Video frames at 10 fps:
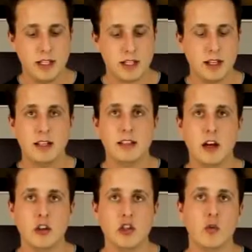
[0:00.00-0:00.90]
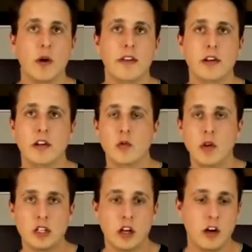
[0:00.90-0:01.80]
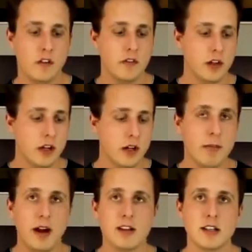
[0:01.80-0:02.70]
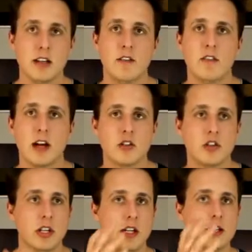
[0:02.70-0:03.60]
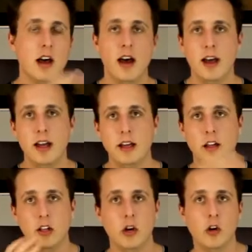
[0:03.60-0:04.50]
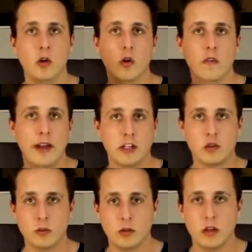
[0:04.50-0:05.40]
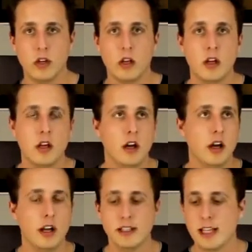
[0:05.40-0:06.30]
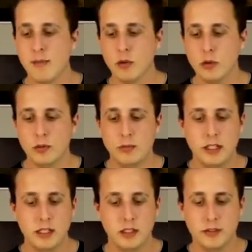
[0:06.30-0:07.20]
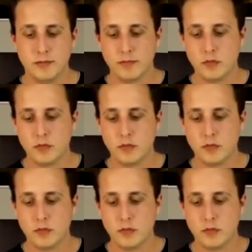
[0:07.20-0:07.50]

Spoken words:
basically tells you whether the risk of parasite infection is high, low, or negligible. An example would be